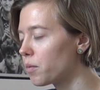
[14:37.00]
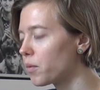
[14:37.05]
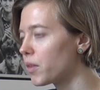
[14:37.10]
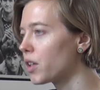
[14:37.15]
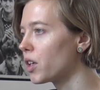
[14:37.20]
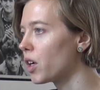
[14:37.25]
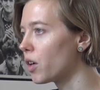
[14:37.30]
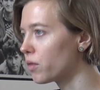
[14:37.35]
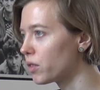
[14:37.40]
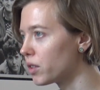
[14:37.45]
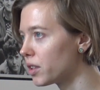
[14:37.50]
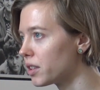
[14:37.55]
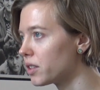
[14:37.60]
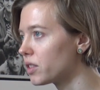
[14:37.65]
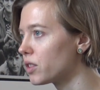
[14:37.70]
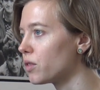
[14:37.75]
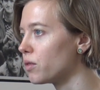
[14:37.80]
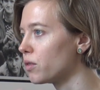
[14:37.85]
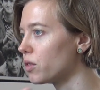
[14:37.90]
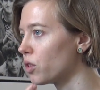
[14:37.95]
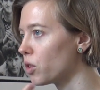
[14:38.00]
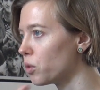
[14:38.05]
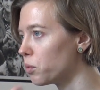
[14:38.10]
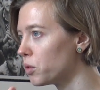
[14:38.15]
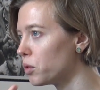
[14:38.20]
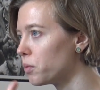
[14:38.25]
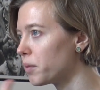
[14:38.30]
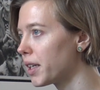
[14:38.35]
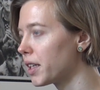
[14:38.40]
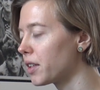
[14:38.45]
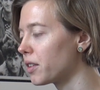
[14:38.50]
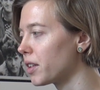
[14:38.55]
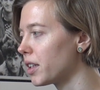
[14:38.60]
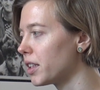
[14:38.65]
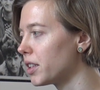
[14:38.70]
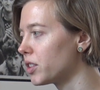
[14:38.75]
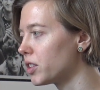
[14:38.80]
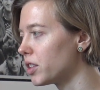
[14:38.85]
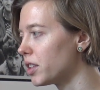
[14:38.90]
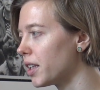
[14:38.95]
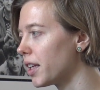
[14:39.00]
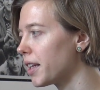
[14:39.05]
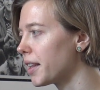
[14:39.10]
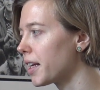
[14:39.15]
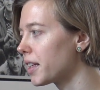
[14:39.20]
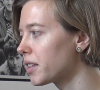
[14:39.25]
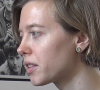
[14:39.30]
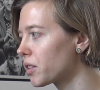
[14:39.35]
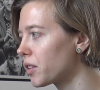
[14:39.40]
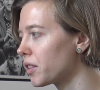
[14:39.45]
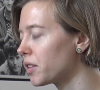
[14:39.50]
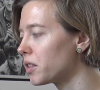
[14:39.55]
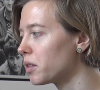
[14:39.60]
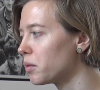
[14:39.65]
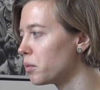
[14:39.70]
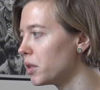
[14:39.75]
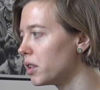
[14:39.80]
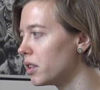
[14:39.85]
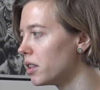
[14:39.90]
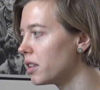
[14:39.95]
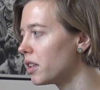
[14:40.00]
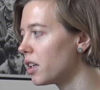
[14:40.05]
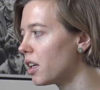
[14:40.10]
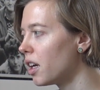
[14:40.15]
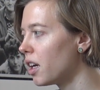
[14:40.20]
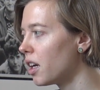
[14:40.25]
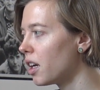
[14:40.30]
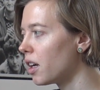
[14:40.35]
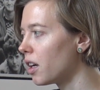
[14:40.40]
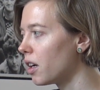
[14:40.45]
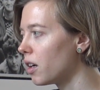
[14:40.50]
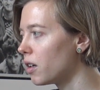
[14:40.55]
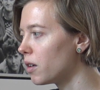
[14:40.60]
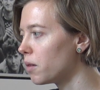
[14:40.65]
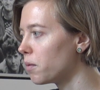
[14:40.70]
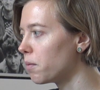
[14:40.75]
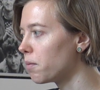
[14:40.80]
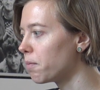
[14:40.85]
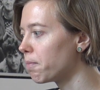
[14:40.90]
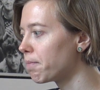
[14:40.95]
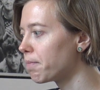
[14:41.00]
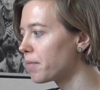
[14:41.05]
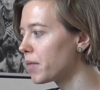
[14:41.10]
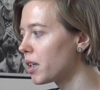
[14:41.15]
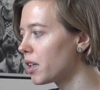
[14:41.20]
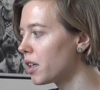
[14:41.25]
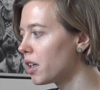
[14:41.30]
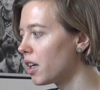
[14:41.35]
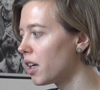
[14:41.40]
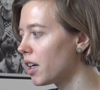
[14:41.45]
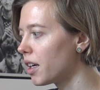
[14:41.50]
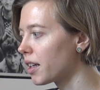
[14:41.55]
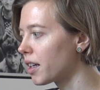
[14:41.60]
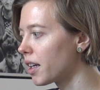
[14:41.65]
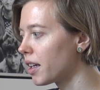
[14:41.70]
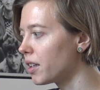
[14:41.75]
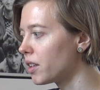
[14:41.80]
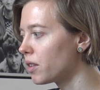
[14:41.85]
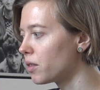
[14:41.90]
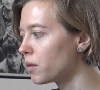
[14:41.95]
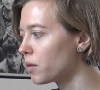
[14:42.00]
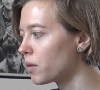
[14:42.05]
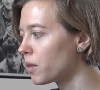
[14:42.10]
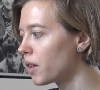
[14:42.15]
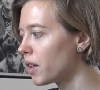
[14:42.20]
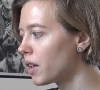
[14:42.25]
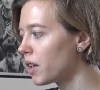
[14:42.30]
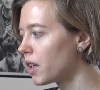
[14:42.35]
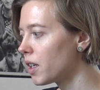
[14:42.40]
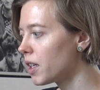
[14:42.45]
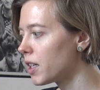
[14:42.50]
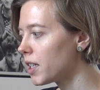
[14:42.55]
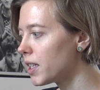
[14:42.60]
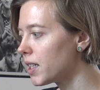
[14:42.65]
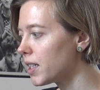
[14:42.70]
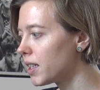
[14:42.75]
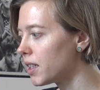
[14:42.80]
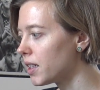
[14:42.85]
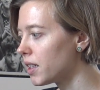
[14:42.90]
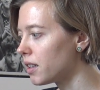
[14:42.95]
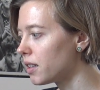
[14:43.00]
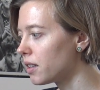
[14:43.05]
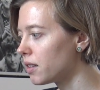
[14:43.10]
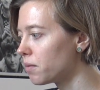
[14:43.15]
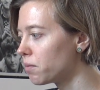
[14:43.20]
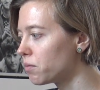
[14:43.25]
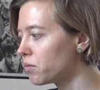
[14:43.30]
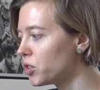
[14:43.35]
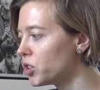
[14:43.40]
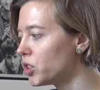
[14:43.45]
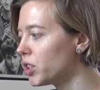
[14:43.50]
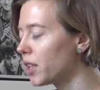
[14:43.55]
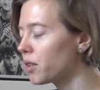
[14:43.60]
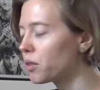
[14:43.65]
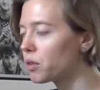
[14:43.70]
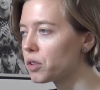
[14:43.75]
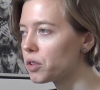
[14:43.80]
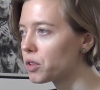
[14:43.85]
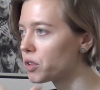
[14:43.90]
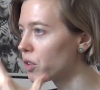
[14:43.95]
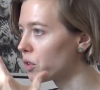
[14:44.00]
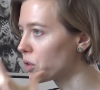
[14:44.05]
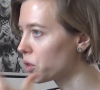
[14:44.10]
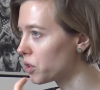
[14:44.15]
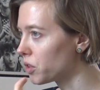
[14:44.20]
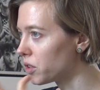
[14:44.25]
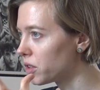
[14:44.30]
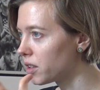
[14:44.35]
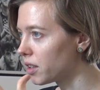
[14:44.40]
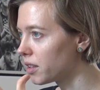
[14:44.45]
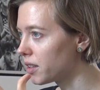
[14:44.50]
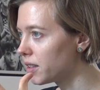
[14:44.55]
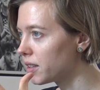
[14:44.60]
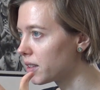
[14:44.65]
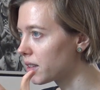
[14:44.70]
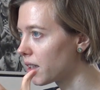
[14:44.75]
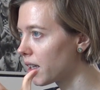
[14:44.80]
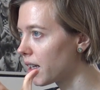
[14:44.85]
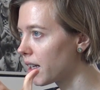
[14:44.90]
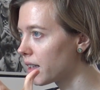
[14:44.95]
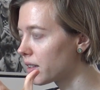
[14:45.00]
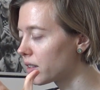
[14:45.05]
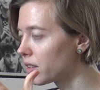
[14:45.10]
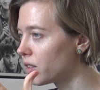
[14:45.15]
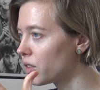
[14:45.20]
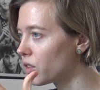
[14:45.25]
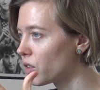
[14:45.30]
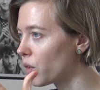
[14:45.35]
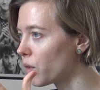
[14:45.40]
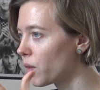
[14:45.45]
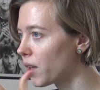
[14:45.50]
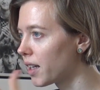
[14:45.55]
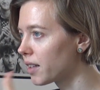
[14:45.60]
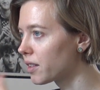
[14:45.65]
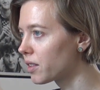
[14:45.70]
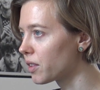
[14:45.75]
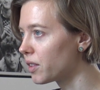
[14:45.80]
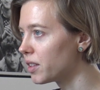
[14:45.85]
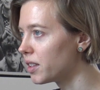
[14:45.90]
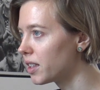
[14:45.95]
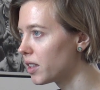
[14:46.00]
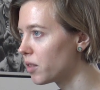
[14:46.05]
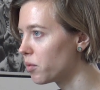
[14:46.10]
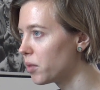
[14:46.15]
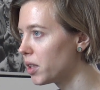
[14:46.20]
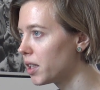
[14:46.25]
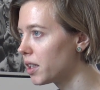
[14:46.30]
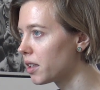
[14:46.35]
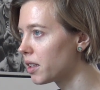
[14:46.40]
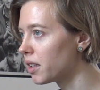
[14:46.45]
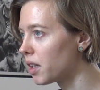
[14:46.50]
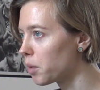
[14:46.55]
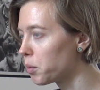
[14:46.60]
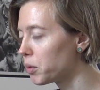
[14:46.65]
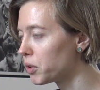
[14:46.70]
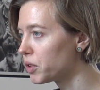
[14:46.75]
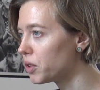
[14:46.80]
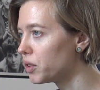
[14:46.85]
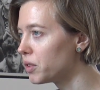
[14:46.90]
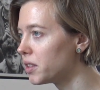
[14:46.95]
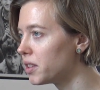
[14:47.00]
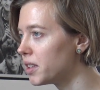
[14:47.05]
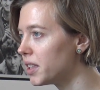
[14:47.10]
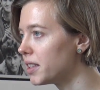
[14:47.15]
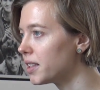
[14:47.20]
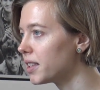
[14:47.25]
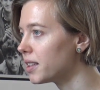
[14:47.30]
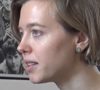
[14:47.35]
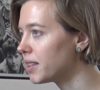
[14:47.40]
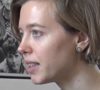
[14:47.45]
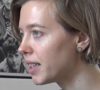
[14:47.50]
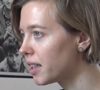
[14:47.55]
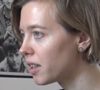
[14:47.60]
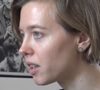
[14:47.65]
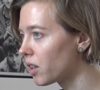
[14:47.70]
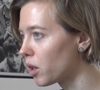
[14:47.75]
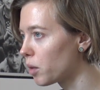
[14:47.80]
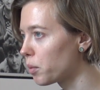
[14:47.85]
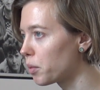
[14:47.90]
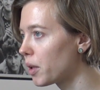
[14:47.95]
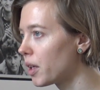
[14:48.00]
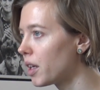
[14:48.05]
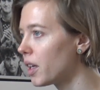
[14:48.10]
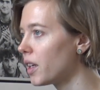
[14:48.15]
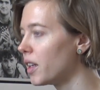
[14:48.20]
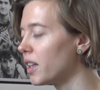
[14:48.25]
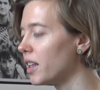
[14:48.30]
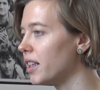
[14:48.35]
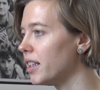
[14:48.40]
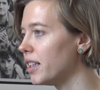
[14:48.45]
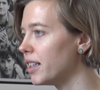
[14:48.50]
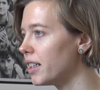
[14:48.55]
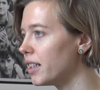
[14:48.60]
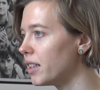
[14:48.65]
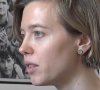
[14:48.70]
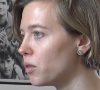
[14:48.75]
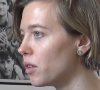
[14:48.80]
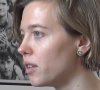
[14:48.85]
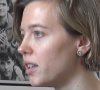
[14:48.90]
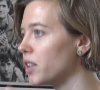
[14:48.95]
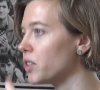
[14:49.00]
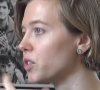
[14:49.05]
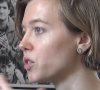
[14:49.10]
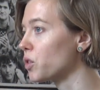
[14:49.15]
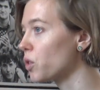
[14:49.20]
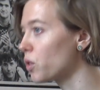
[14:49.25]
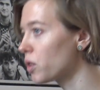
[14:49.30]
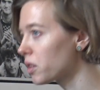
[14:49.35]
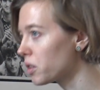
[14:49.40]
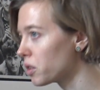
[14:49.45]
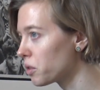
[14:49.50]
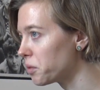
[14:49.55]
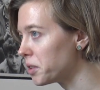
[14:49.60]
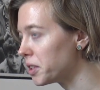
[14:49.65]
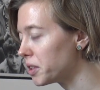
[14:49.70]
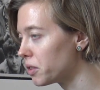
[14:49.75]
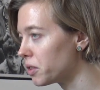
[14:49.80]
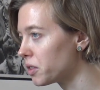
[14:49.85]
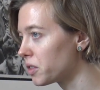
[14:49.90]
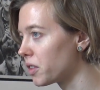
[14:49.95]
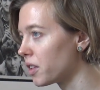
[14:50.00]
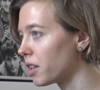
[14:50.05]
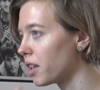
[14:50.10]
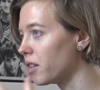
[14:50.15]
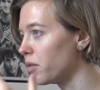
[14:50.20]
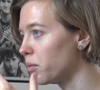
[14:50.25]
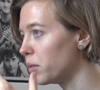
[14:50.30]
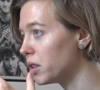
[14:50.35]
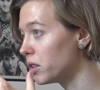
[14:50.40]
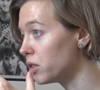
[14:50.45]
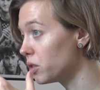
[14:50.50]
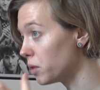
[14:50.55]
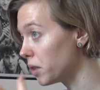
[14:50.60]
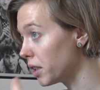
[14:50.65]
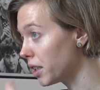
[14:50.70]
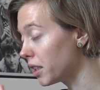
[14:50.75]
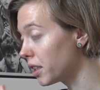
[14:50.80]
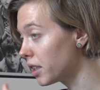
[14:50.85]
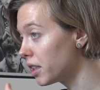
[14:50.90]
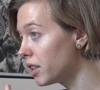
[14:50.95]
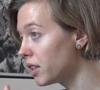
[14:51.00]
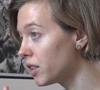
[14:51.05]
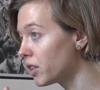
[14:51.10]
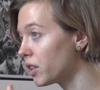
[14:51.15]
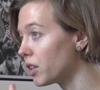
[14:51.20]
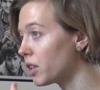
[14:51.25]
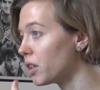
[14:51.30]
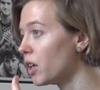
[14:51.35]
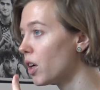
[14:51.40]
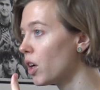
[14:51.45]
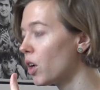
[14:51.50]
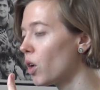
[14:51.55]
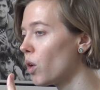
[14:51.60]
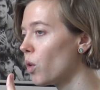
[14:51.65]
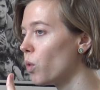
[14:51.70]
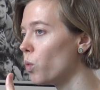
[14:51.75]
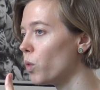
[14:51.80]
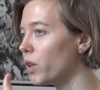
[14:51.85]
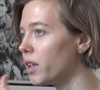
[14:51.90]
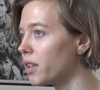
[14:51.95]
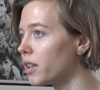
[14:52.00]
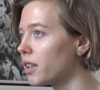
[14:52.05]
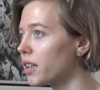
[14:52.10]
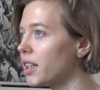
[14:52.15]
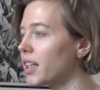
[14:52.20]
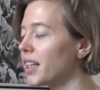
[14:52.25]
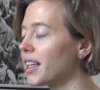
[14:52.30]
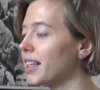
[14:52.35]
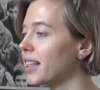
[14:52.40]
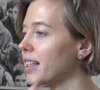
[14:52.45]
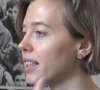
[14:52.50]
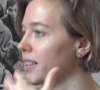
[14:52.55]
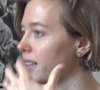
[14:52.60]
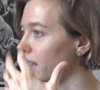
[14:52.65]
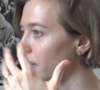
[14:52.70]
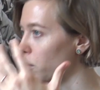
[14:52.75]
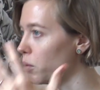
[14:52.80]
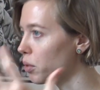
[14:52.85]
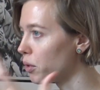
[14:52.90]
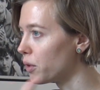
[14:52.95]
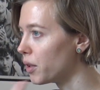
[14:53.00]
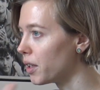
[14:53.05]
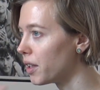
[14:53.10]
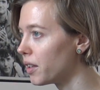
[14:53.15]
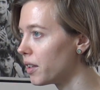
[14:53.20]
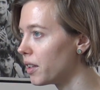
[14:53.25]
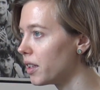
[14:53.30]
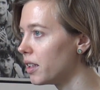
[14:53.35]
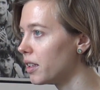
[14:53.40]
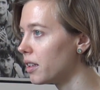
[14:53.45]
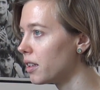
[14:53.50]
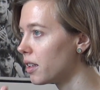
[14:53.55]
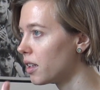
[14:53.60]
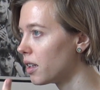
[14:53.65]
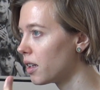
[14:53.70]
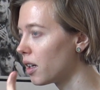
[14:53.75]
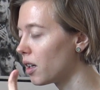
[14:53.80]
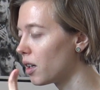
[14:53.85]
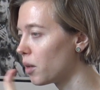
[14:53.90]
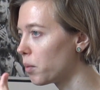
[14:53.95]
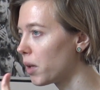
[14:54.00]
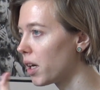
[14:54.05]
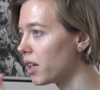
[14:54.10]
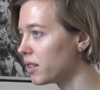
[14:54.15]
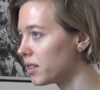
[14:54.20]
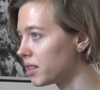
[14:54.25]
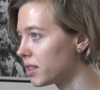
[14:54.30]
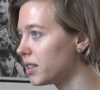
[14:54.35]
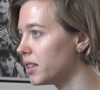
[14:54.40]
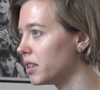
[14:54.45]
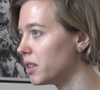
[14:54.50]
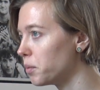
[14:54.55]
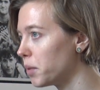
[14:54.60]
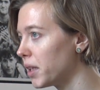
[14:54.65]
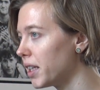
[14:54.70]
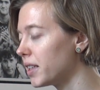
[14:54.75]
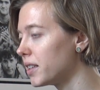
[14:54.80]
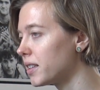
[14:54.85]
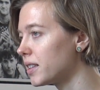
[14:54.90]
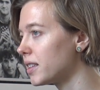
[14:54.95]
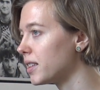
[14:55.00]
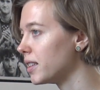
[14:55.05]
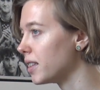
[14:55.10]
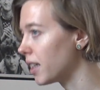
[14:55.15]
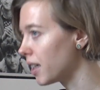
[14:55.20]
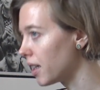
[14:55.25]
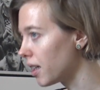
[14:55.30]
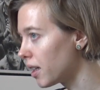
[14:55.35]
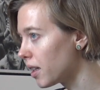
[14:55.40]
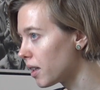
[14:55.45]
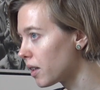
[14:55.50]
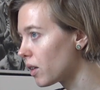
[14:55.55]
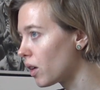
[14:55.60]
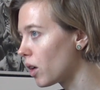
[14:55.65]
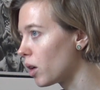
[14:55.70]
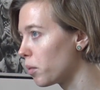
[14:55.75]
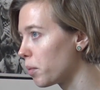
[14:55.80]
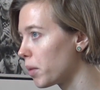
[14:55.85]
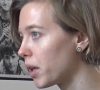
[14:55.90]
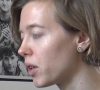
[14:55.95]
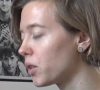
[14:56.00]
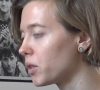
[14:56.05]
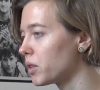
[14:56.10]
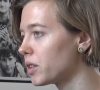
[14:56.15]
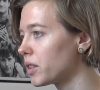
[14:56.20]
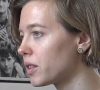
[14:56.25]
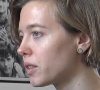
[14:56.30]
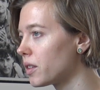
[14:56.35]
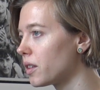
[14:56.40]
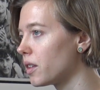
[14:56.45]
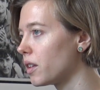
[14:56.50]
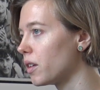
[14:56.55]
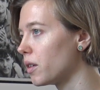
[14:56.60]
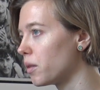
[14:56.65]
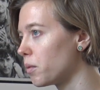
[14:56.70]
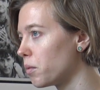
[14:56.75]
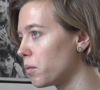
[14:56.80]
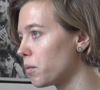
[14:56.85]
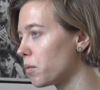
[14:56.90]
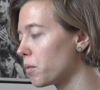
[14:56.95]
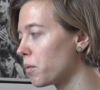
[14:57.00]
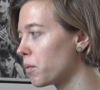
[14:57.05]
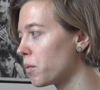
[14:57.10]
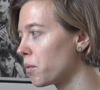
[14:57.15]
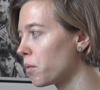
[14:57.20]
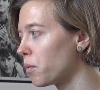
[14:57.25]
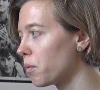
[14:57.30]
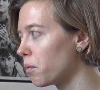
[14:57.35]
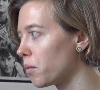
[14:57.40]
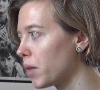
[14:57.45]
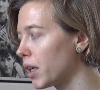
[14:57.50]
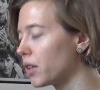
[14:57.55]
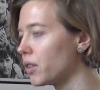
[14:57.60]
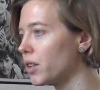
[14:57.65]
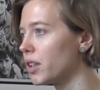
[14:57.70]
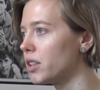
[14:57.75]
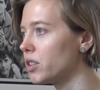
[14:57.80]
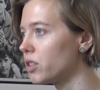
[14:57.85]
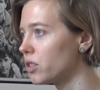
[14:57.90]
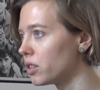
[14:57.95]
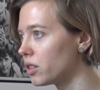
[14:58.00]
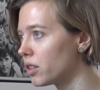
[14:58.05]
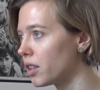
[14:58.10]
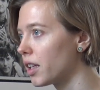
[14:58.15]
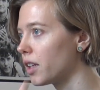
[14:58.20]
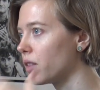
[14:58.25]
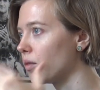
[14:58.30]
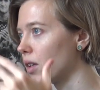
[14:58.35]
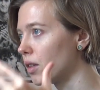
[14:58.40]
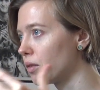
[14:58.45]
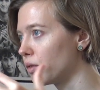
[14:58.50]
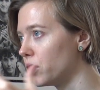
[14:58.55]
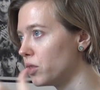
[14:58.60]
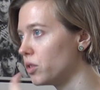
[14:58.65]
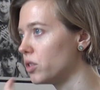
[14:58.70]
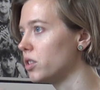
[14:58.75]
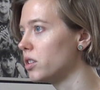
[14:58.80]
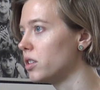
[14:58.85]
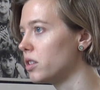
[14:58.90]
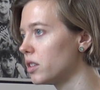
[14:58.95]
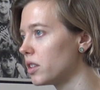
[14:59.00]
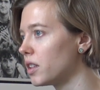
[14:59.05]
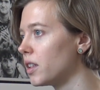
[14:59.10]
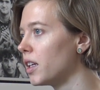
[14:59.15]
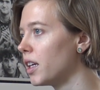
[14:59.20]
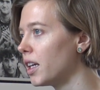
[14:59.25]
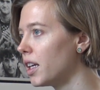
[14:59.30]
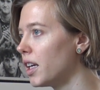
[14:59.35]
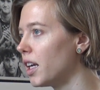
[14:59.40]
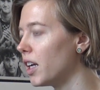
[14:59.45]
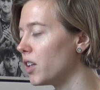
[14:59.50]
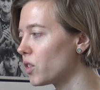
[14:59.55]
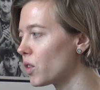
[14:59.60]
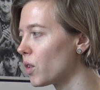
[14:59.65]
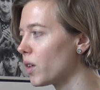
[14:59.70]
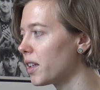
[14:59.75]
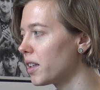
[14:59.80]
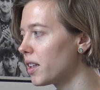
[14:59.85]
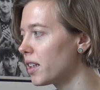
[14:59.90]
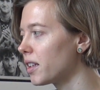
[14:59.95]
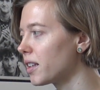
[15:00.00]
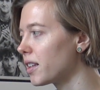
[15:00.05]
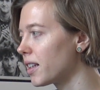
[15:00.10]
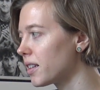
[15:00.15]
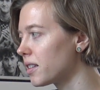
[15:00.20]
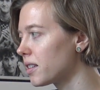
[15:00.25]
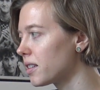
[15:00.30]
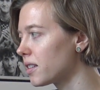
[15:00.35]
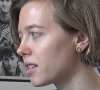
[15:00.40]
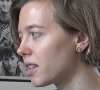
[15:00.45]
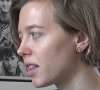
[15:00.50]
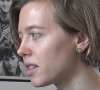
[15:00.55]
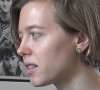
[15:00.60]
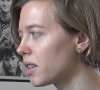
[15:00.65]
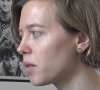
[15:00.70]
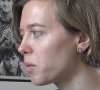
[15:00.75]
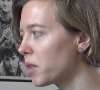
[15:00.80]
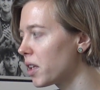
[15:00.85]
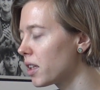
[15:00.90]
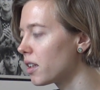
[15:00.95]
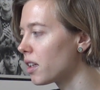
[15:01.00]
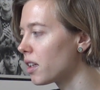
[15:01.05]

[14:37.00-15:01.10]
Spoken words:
the governance of global migration, and that's going to be a kind of general social studies class, and so that's going to give me an opportunity to link up the historical research that I've been doing here with contemporary policy debates today about migration and refugees. And so I think that's something